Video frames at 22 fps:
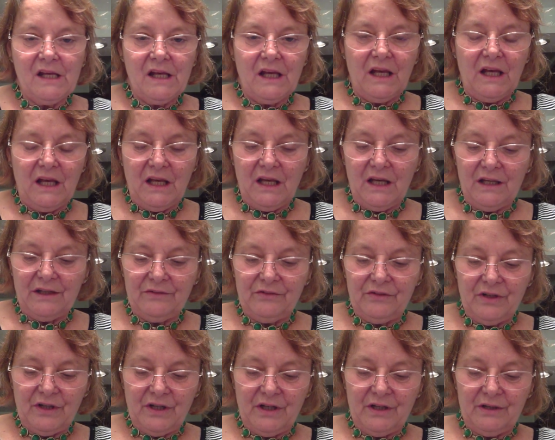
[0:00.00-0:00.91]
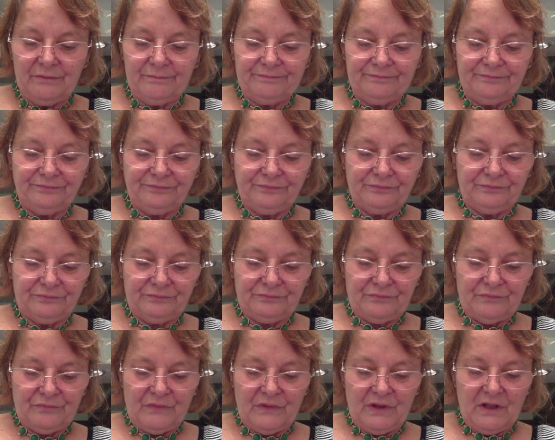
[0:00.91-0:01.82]
And um,
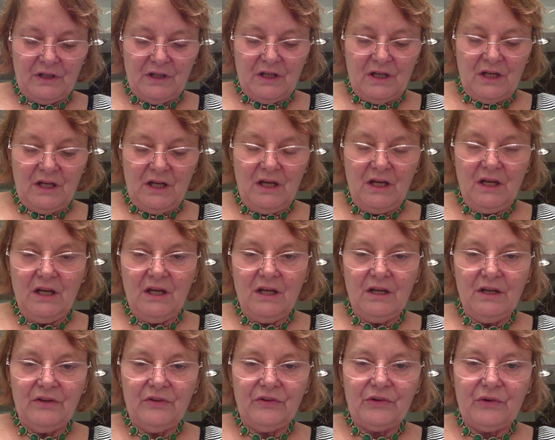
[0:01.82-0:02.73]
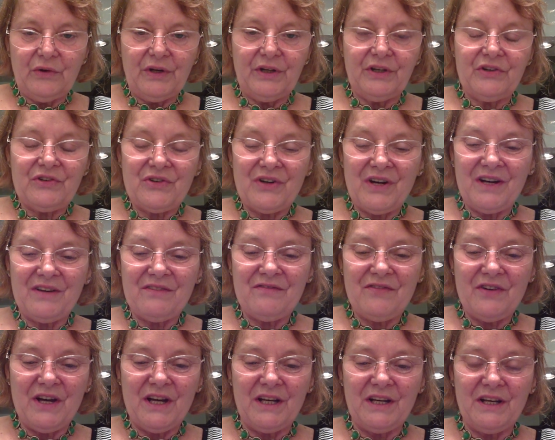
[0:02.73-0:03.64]
he is going to try and
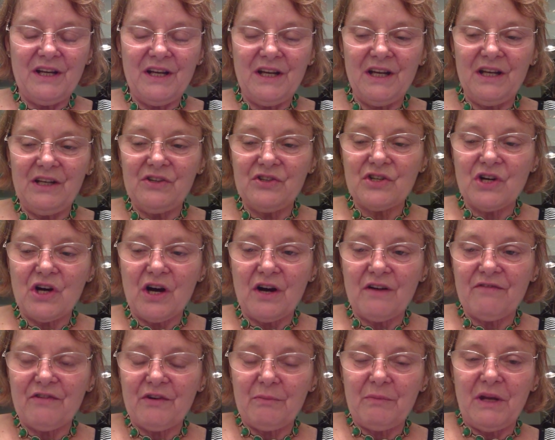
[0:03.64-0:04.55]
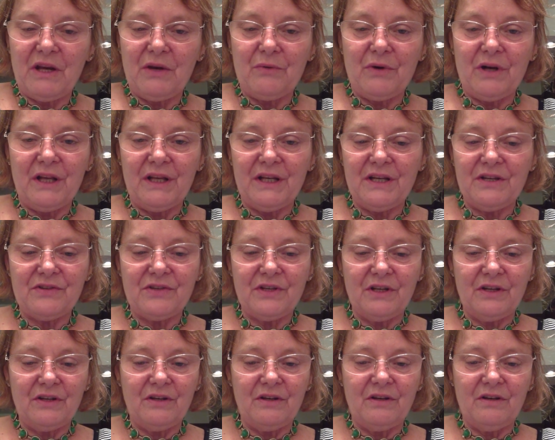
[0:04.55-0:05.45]
find a jar for me while he's
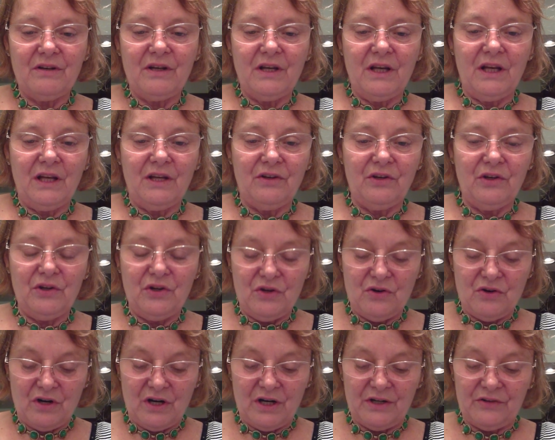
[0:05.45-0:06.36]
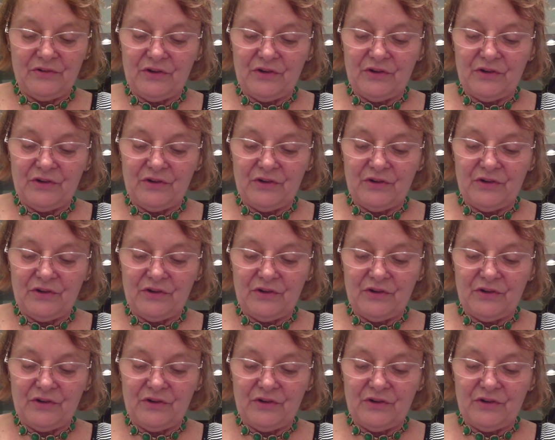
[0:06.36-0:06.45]
in, in New York.